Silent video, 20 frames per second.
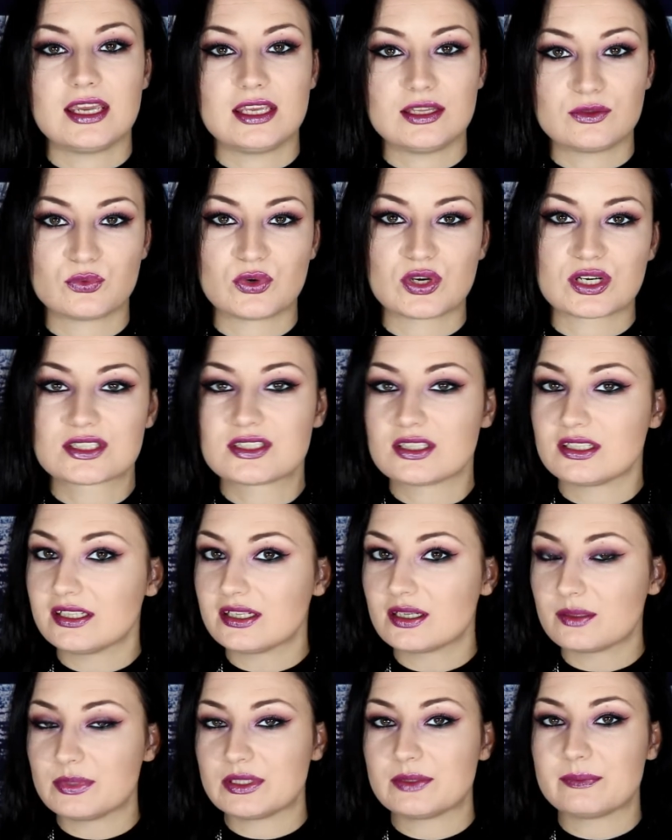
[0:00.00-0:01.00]
it works a
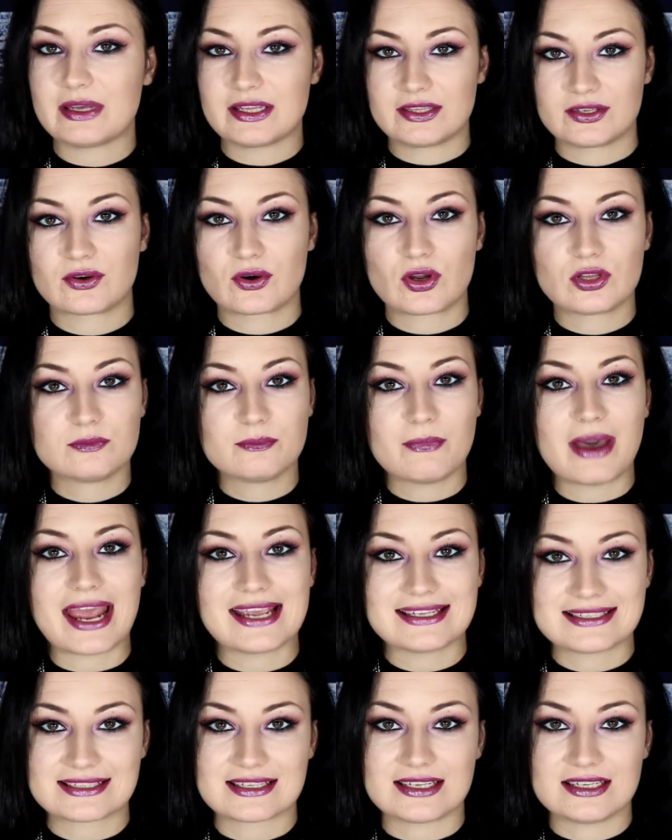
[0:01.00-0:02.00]
little bit better on
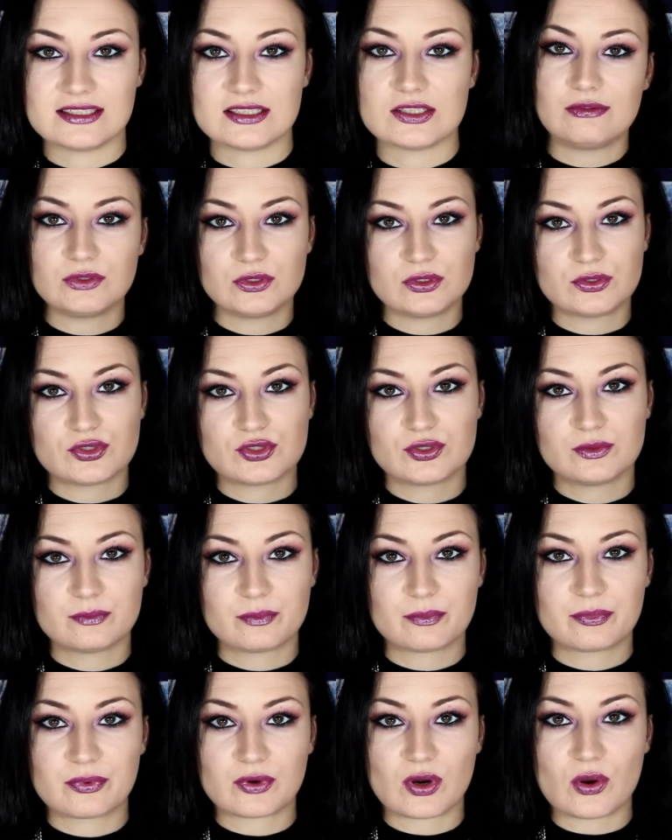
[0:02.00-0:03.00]
my skin.
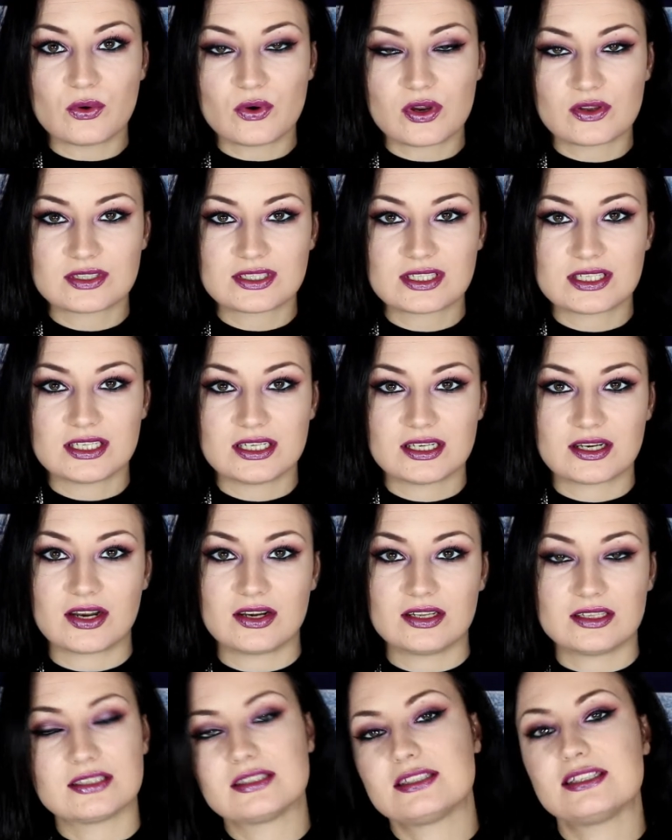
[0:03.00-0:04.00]
Revolution Pro
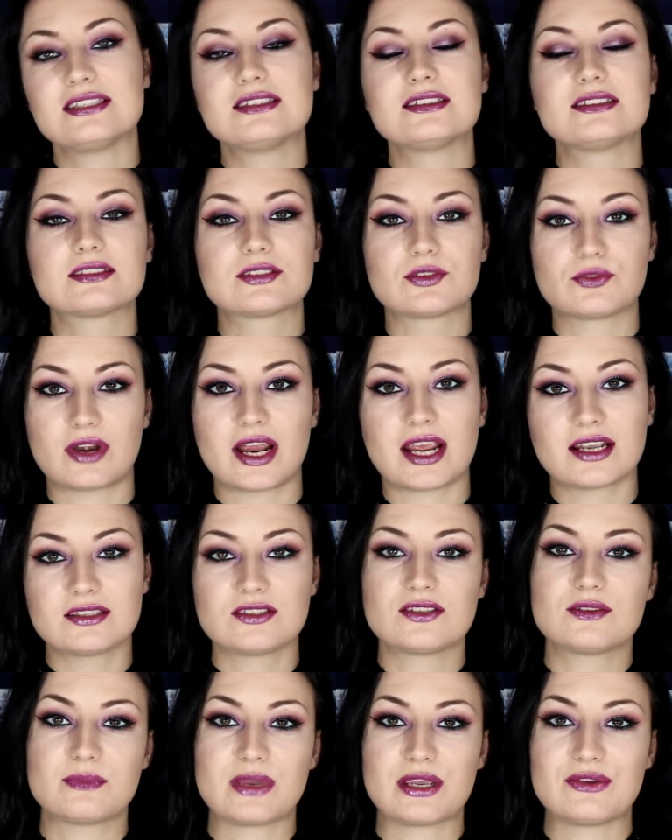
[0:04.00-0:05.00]
Concealer didn't
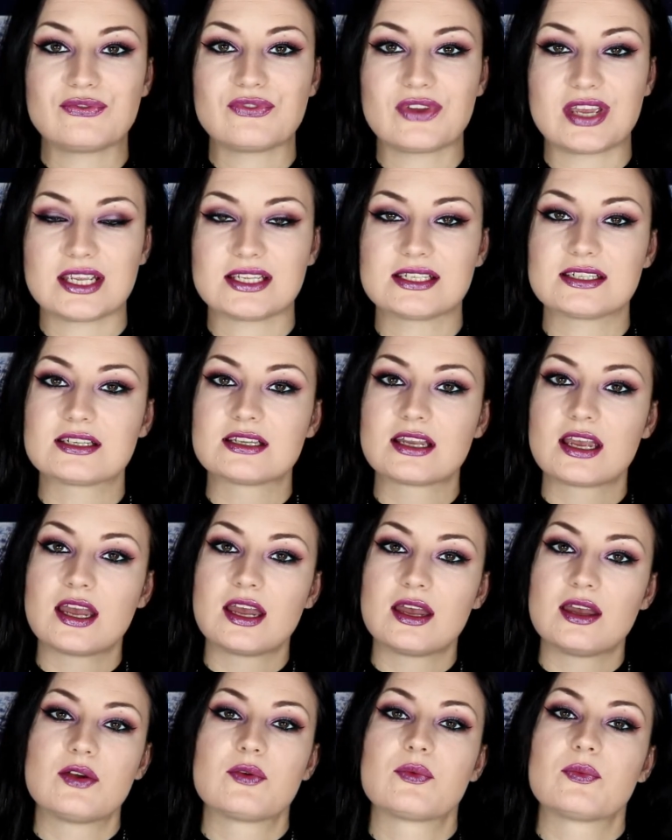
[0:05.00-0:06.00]
crack on my face,
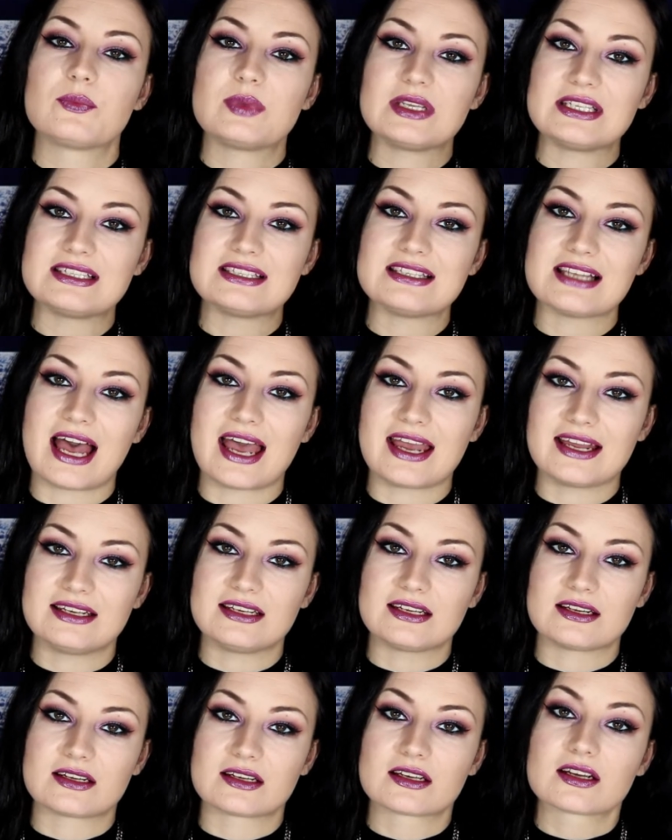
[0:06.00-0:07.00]

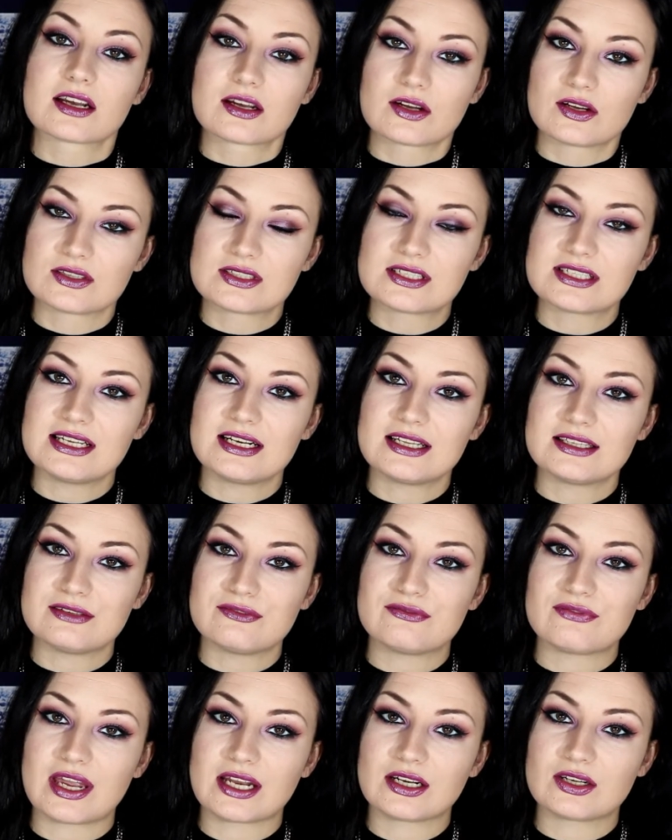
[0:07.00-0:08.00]
beside the Conceal and
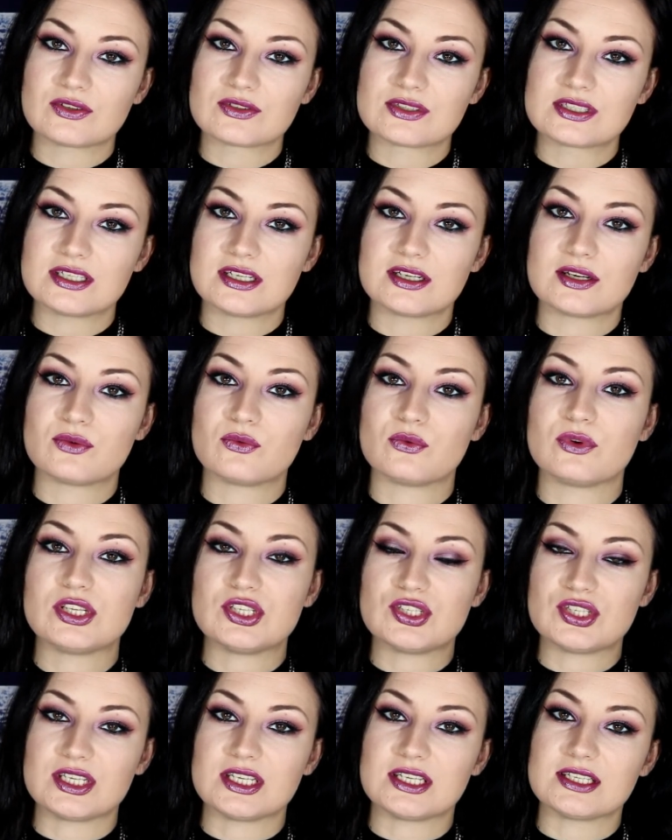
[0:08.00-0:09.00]
Define Concealer
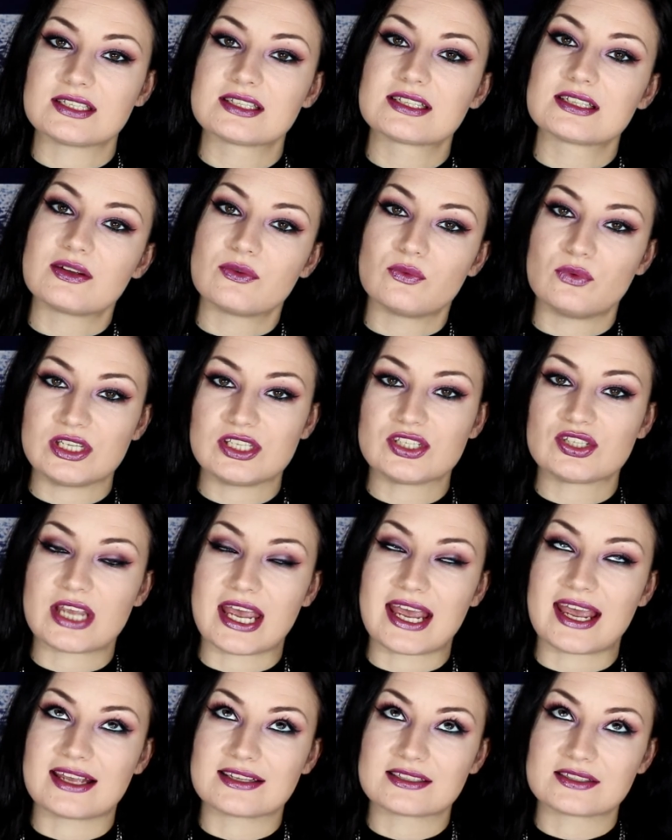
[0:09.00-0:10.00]
which
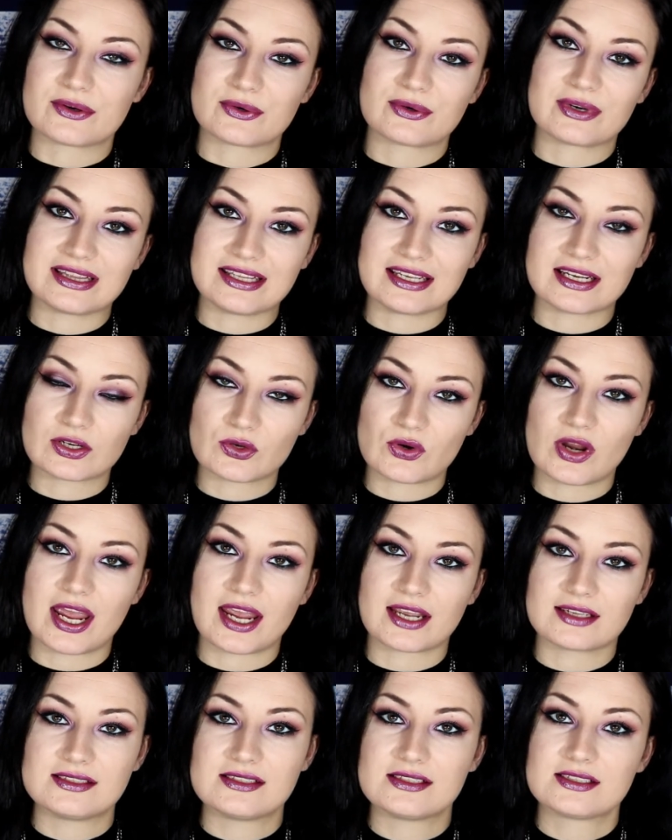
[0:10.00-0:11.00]
has already
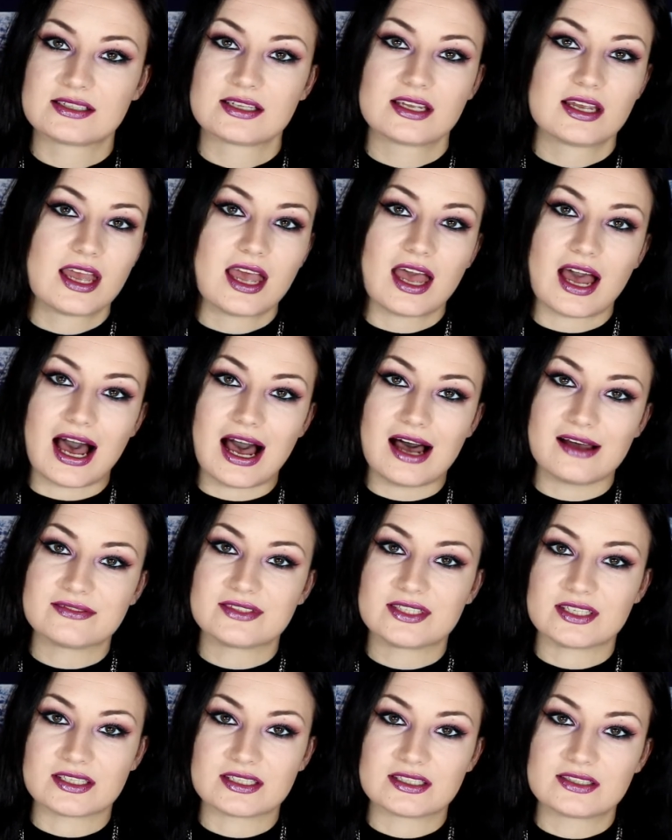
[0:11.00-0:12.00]
cracked
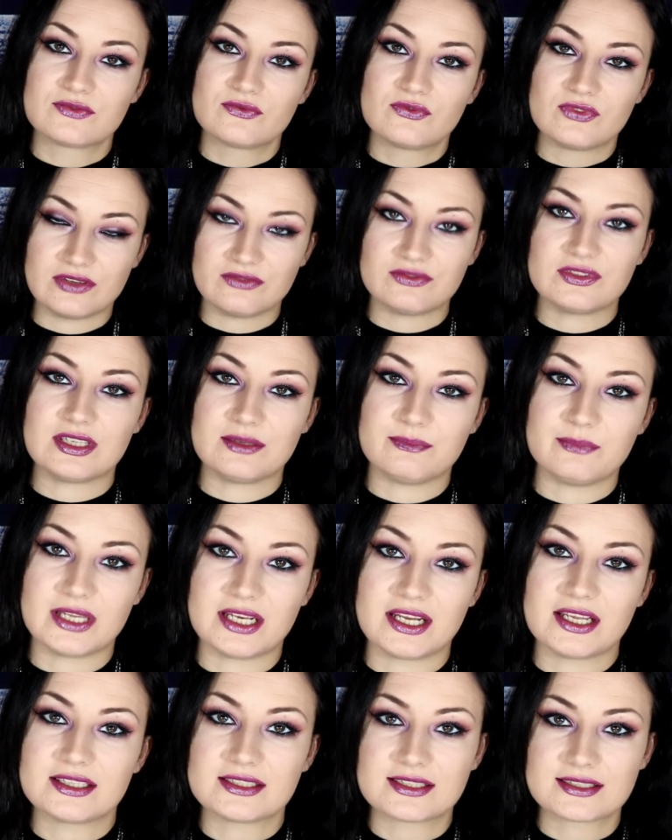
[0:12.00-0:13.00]
after 15
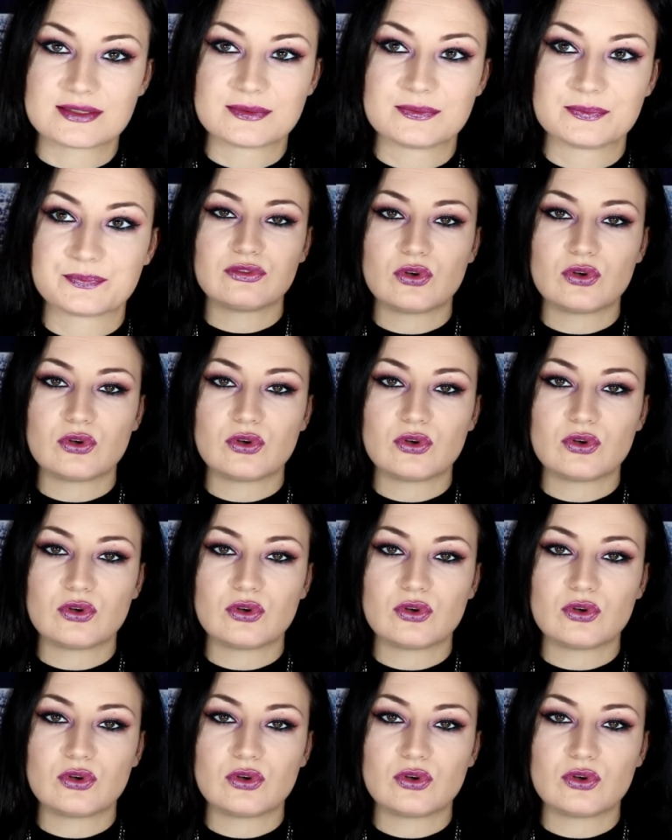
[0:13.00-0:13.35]
minutes.